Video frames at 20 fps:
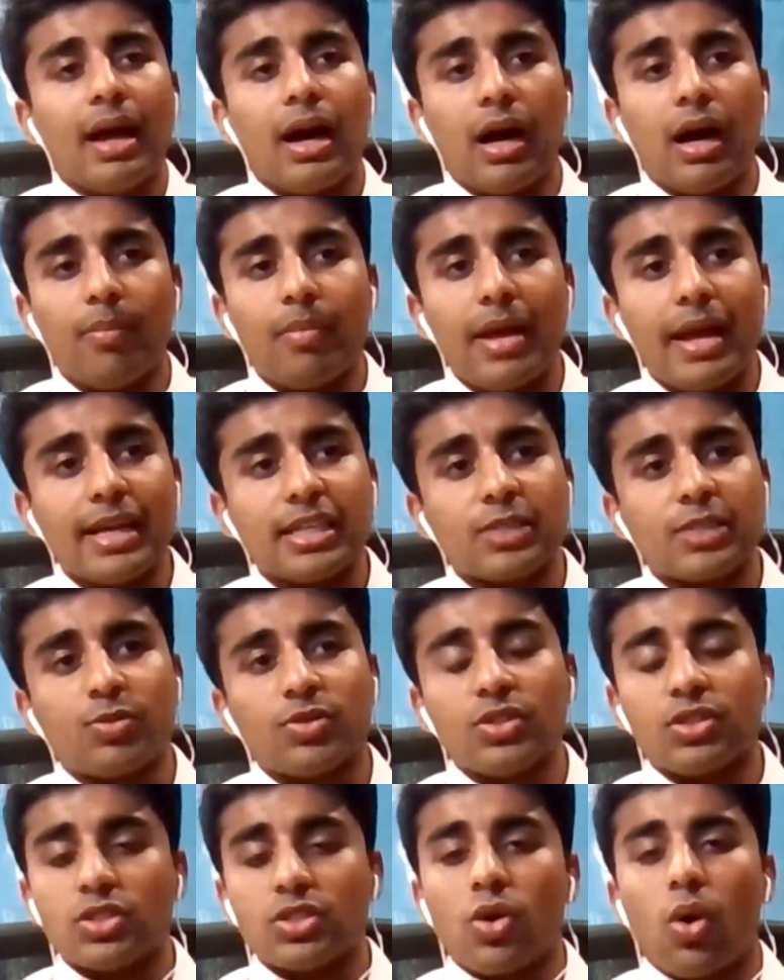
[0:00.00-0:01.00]

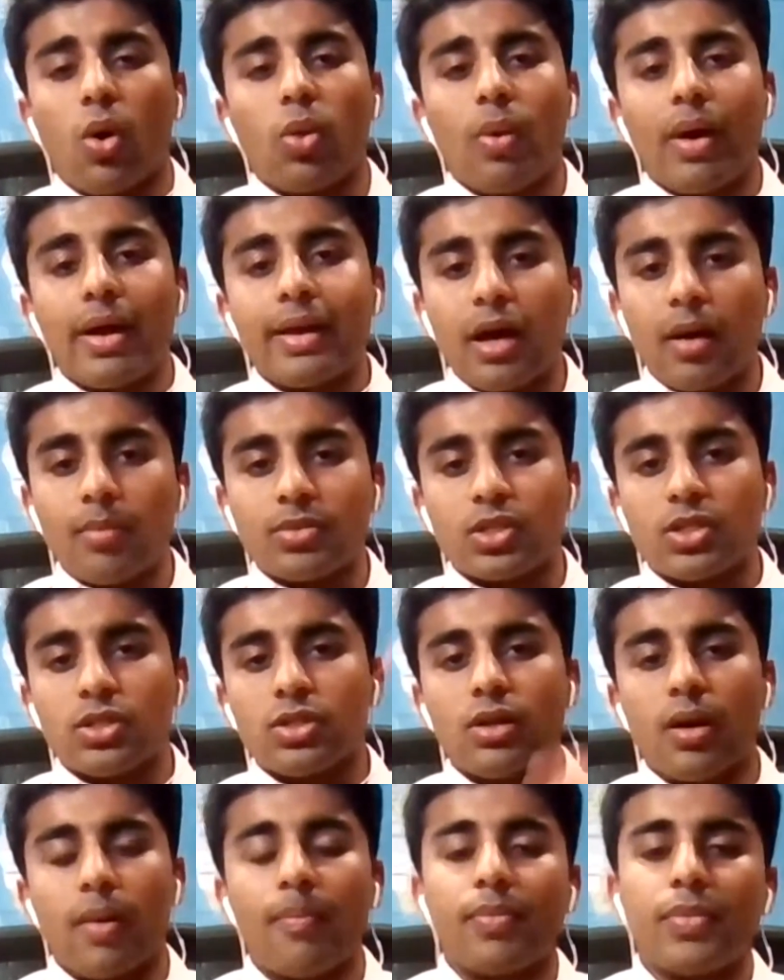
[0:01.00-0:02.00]
Esperance all the way up
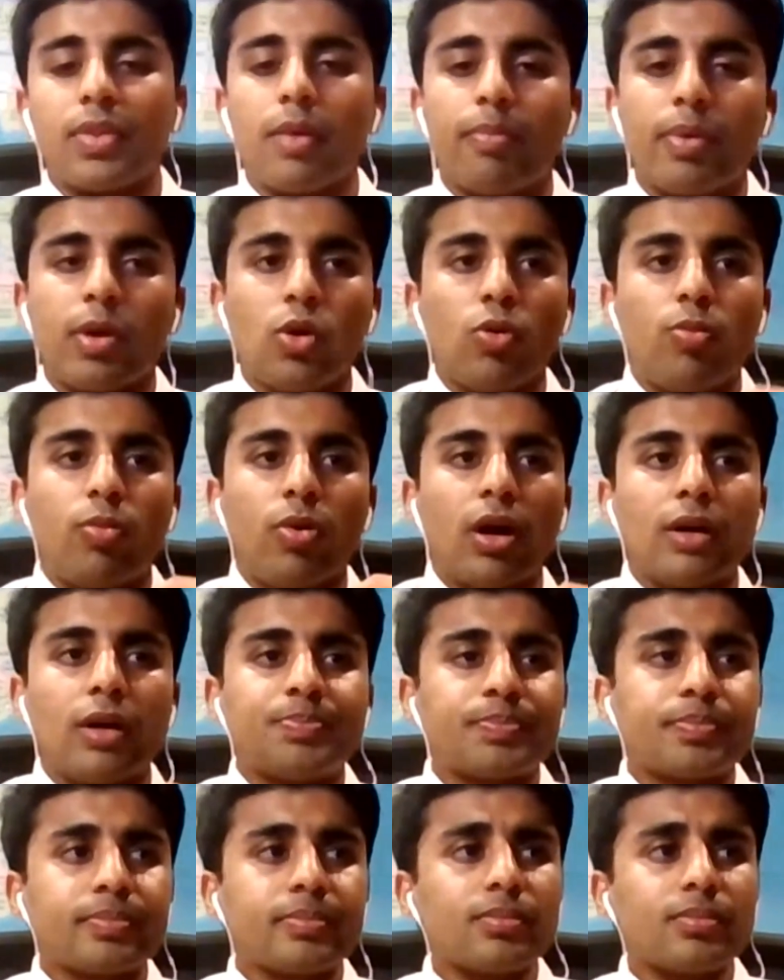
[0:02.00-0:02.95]
to the Pilbara.